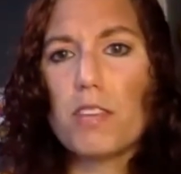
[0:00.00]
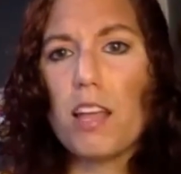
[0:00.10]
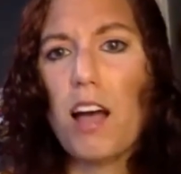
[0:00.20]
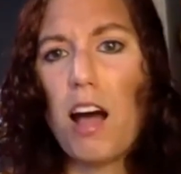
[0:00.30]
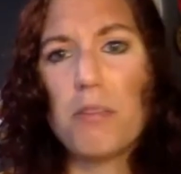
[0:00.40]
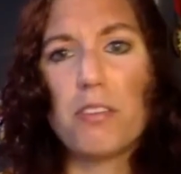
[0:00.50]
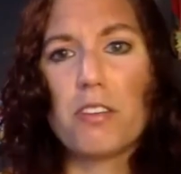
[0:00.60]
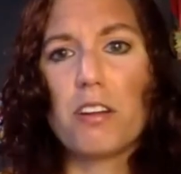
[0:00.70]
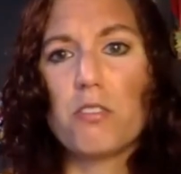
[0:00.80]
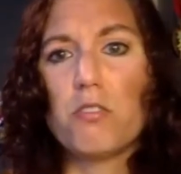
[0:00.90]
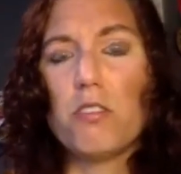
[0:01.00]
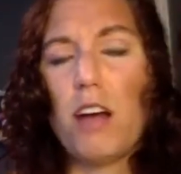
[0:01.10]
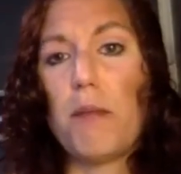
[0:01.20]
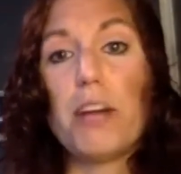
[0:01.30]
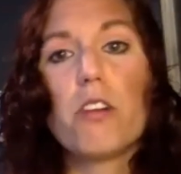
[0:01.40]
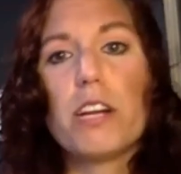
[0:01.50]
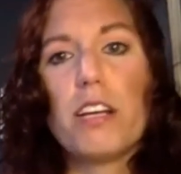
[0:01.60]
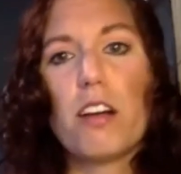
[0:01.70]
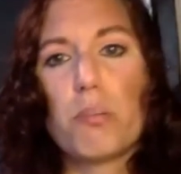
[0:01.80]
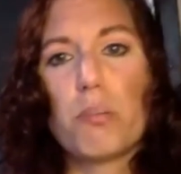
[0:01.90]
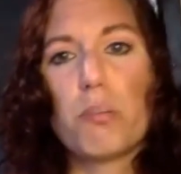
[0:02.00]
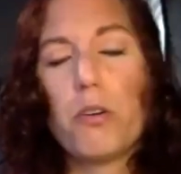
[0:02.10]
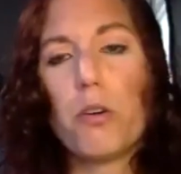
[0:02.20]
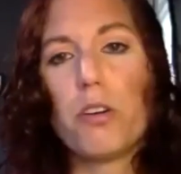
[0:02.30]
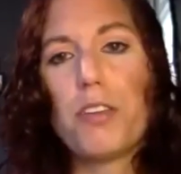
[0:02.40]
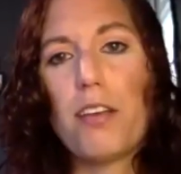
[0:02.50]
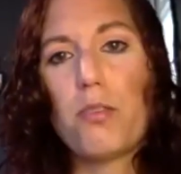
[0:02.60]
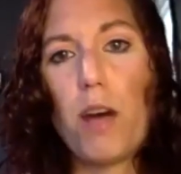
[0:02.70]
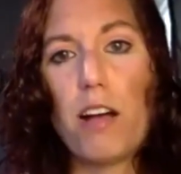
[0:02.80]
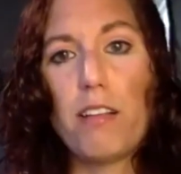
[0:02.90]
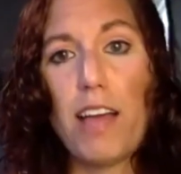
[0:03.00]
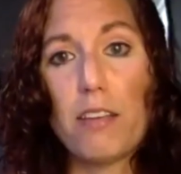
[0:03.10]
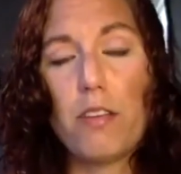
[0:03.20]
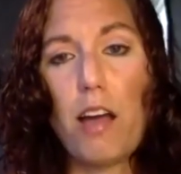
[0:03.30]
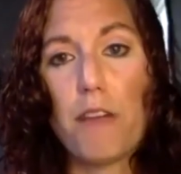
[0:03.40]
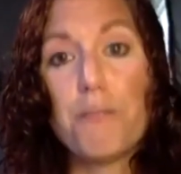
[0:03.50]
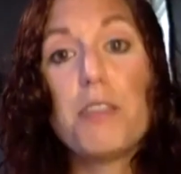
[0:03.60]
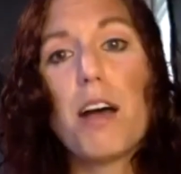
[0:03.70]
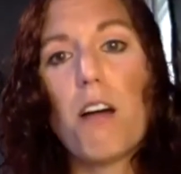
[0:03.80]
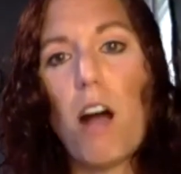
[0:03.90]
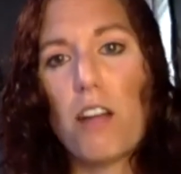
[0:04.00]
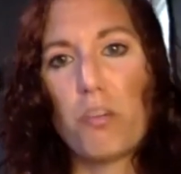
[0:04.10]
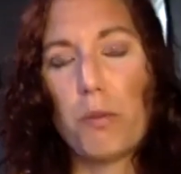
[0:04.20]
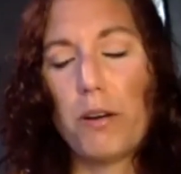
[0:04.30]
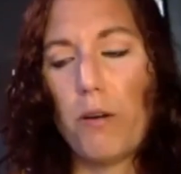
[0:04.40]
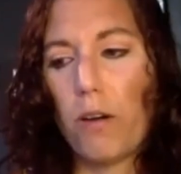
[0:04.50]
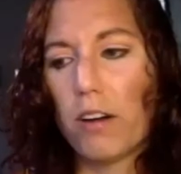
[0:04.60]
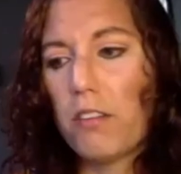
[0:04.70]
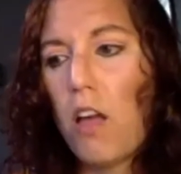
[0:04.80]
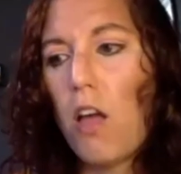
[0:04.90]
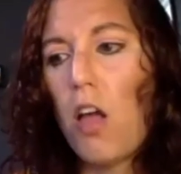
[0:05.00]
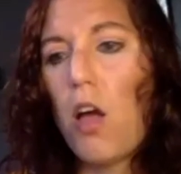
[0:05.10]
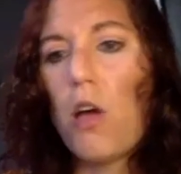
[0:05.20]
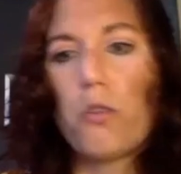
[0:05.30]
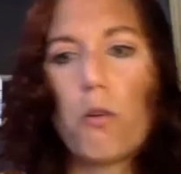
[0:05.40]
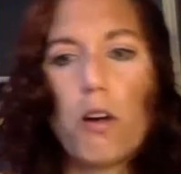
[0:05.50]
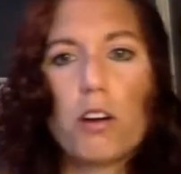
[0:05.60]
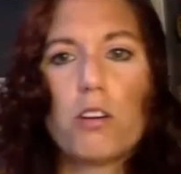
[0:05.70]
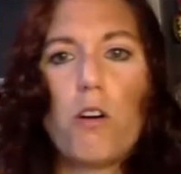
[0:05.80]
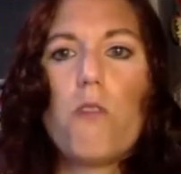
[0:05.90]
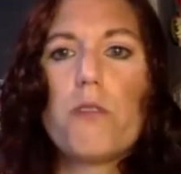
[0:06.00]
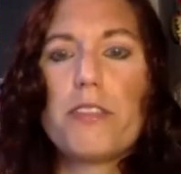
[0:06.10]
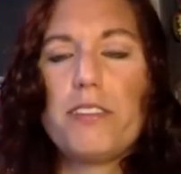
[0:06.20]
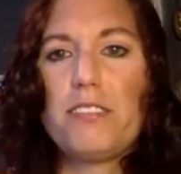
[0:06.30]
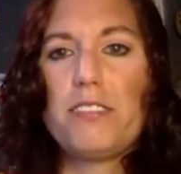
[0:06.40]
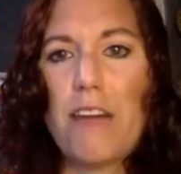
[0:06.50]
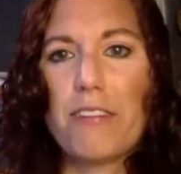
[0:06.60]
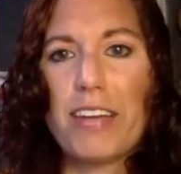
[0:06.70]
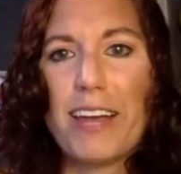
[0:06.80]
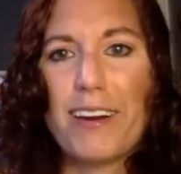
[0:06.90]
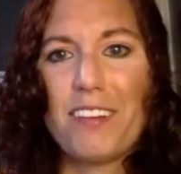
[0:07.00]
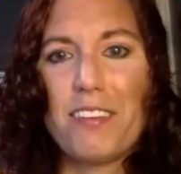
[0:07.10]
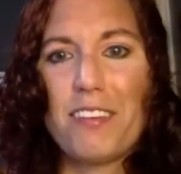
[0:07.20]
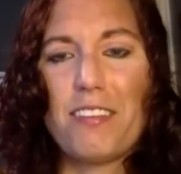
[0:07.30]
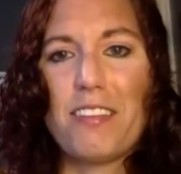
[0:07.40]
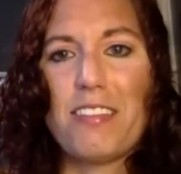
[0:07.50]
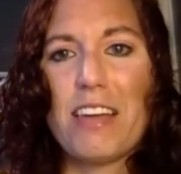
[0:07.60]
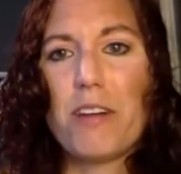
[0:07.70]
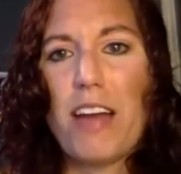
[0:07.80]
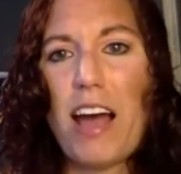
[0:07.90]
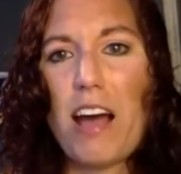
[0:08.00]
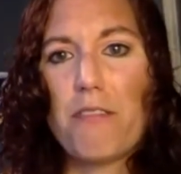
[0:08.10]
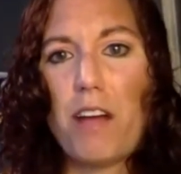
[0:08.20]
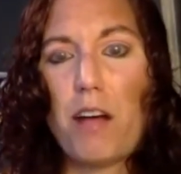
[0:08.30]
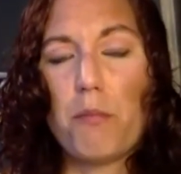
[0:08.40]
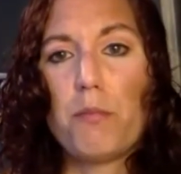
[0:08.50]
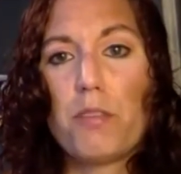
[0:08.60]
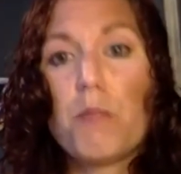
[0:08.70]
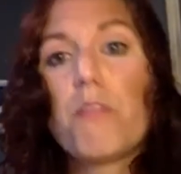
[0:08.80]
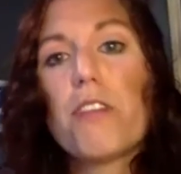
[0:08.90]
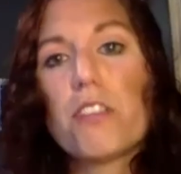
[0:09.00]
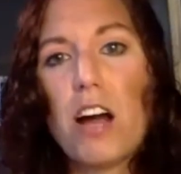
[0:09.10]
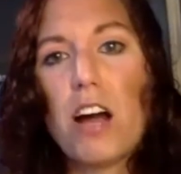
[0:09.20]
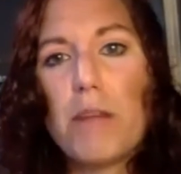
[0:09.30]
This can include minority entrepreneurs as well as female entrepreneurs. So our goal with these navigators is that they would have some of their time